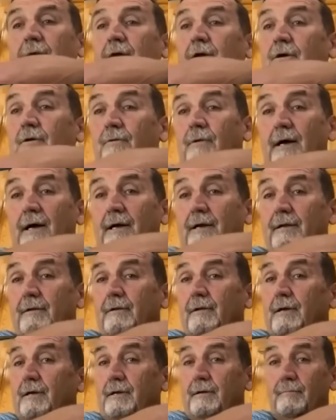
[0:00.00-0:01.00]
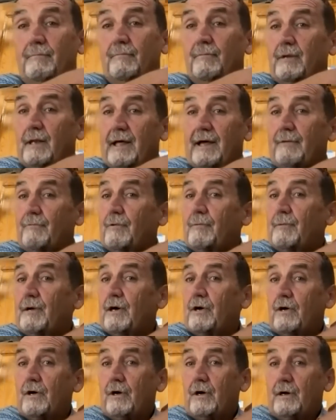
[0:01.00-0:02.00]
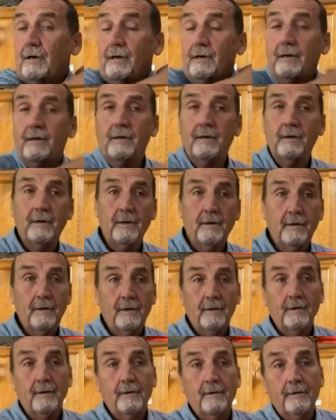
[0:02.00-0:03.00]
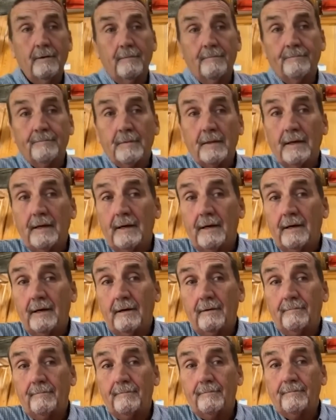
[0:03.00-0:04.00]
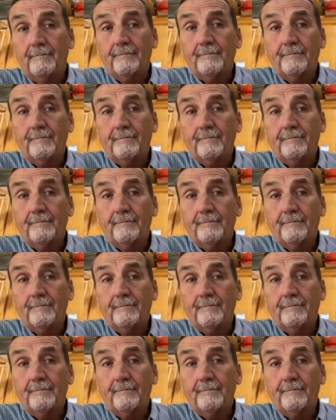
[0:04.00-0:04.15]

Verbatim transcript: here, right in line with my heart. Um,